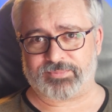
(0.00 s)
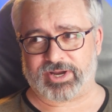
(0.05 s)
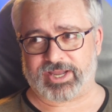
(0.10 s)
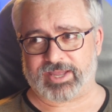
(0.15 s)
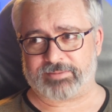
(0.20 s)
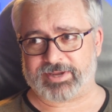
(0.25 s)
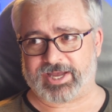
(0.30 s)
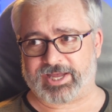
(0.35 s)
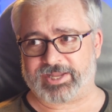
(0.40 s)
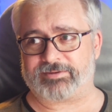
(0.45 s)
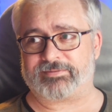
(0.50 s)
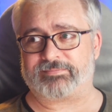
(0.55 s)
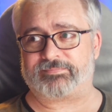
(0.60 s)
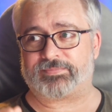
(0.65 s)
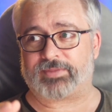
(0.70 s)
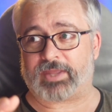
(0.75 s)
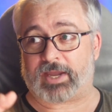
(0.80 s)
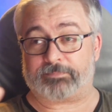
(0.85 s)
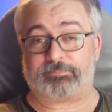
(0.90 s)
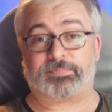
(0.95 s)
way about
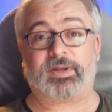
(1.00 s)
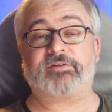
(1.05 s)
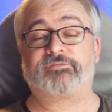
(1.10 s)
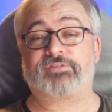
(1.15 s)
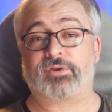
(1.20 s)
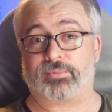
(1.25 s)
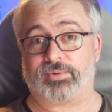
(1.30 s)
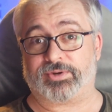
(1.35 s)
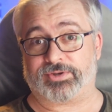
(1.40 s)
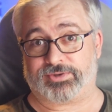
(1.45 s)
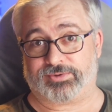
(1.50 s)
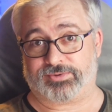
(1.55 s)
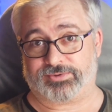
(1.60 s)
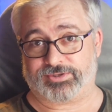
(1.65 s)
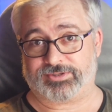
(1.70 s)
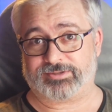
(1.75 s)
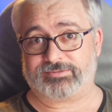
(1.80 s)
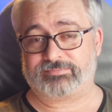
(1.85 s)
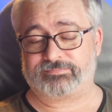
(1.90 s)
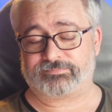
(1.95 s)
a Buffy
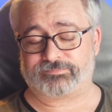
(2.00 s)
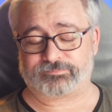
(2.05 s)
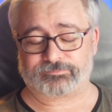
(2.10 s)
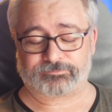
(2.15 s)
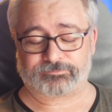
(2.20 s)
reunion